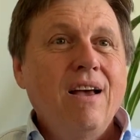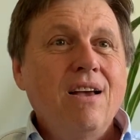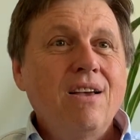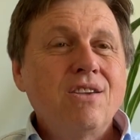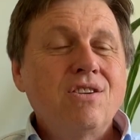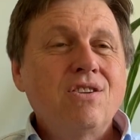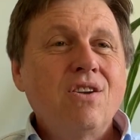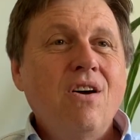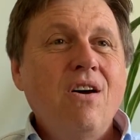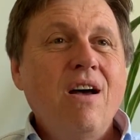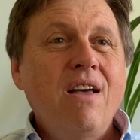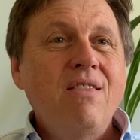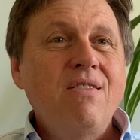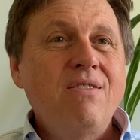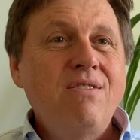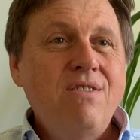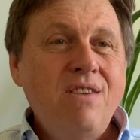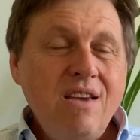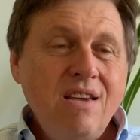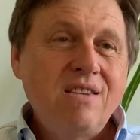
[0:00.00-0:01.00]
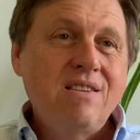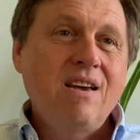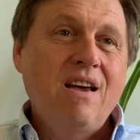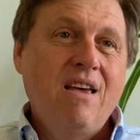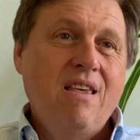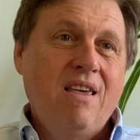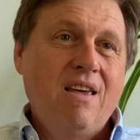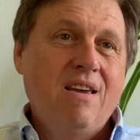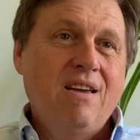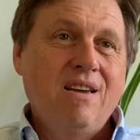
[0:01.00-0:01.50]
So, and this I
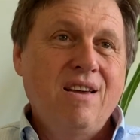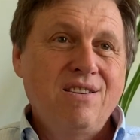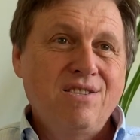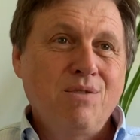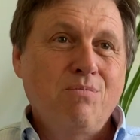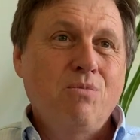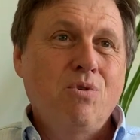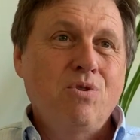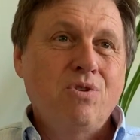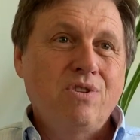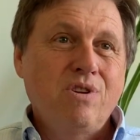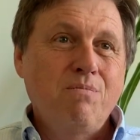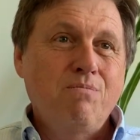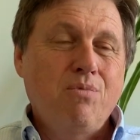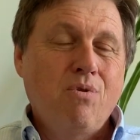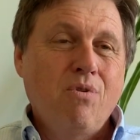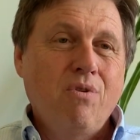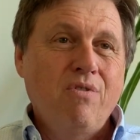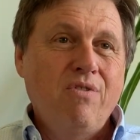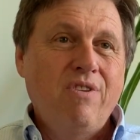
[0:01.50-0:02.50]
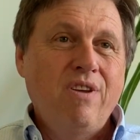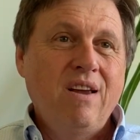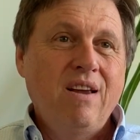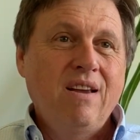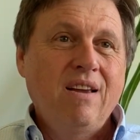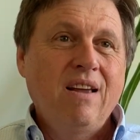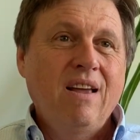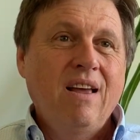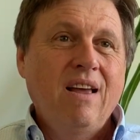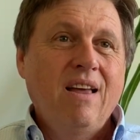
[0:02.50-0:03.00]
think is the most important
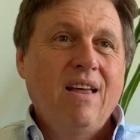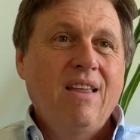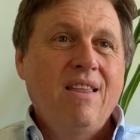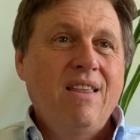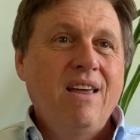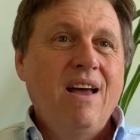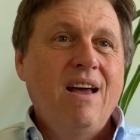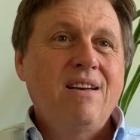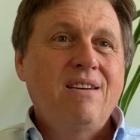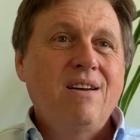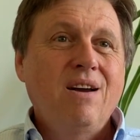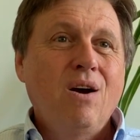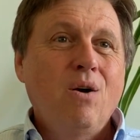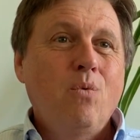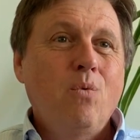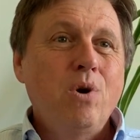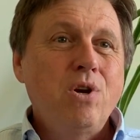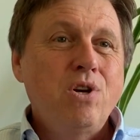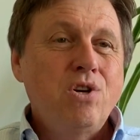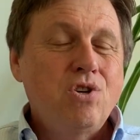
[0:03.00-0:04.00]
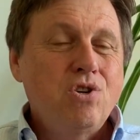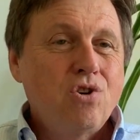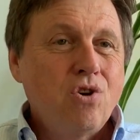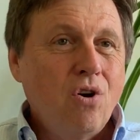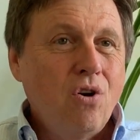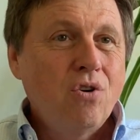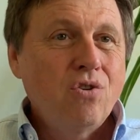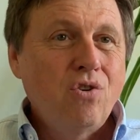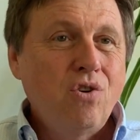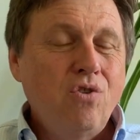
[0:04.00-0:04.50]
thing, that we
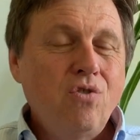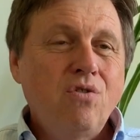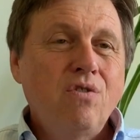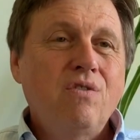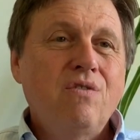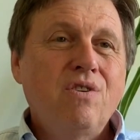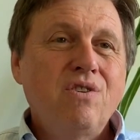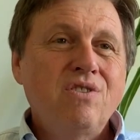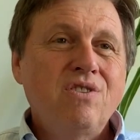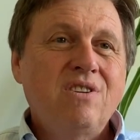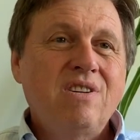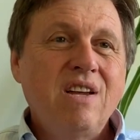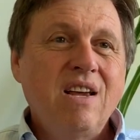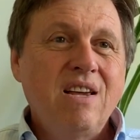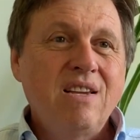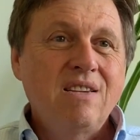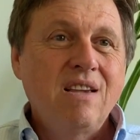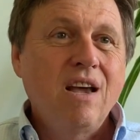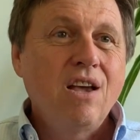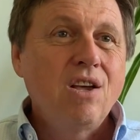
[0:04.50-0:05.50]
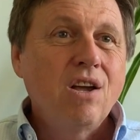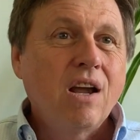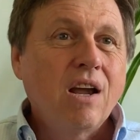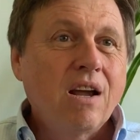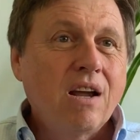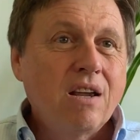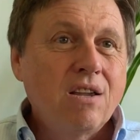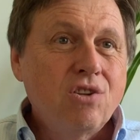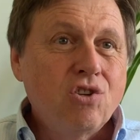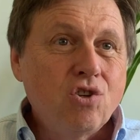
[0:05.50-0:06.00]
talk to universities.
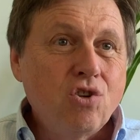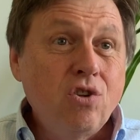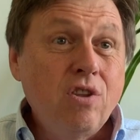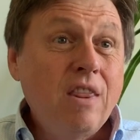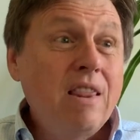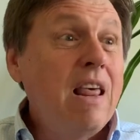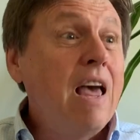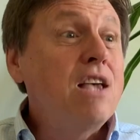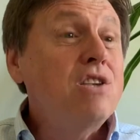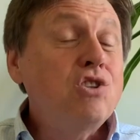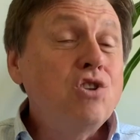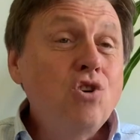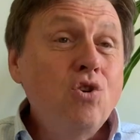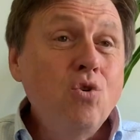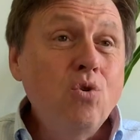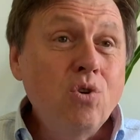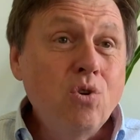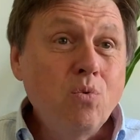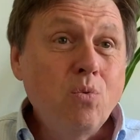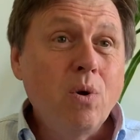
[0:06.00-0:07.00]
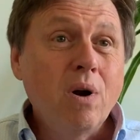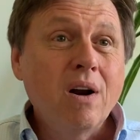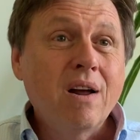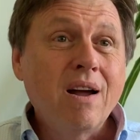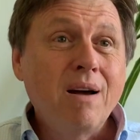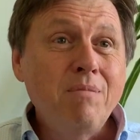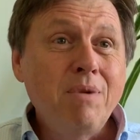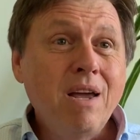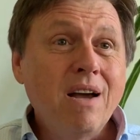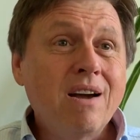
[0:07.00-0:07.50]
A student will
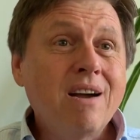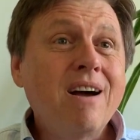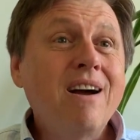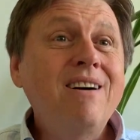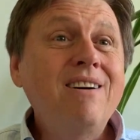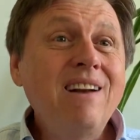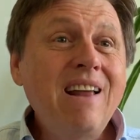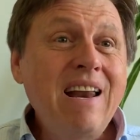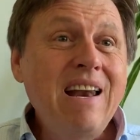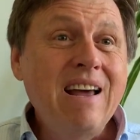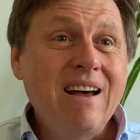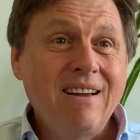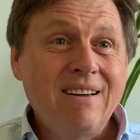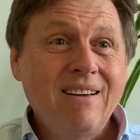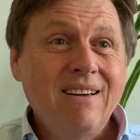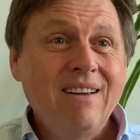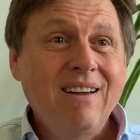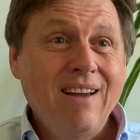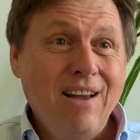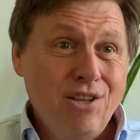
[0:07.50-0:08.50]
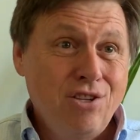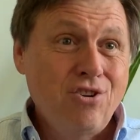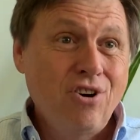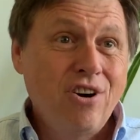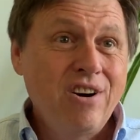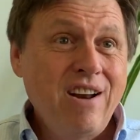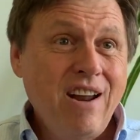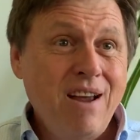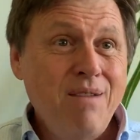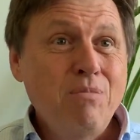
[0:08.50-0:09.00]
come here, Karina, it's her
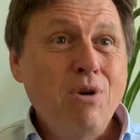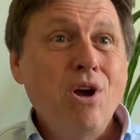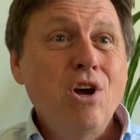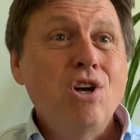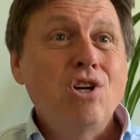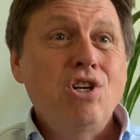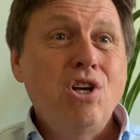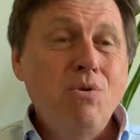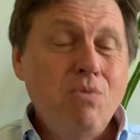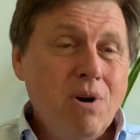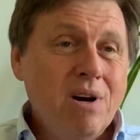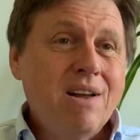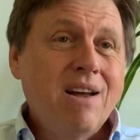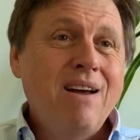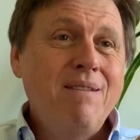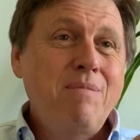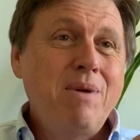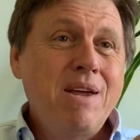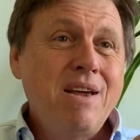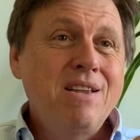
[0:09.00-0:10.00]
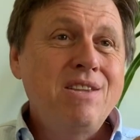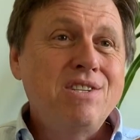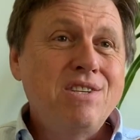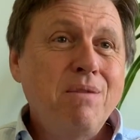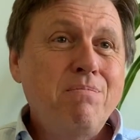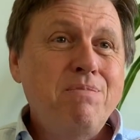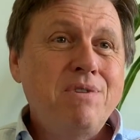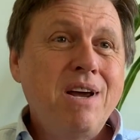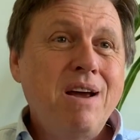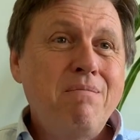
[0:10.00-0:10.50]
name. She will come here in
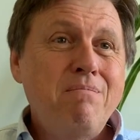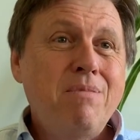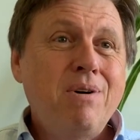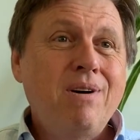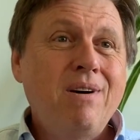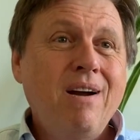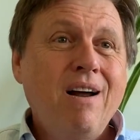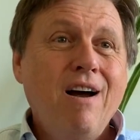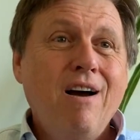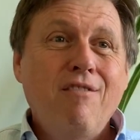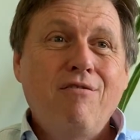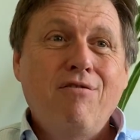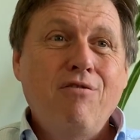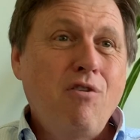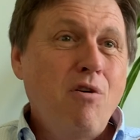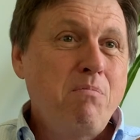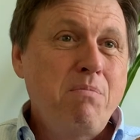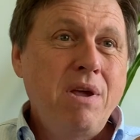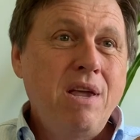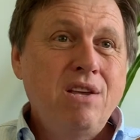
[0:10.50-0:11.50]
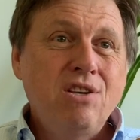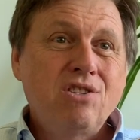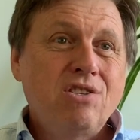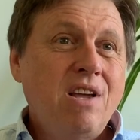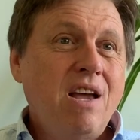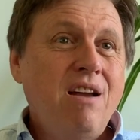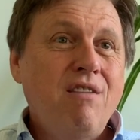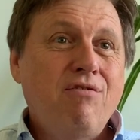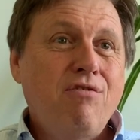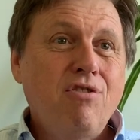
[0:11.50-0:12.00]
September for
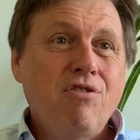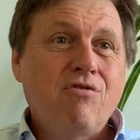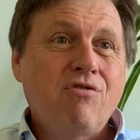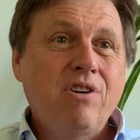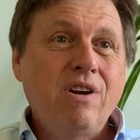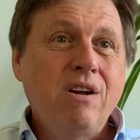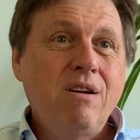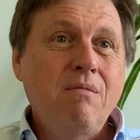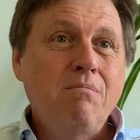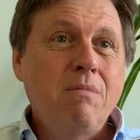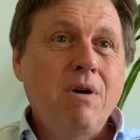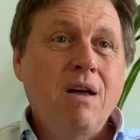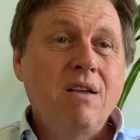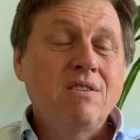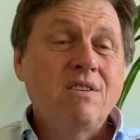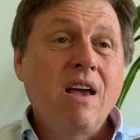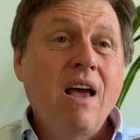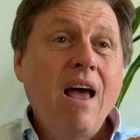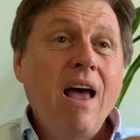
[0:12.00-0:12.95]
stay for 3 months.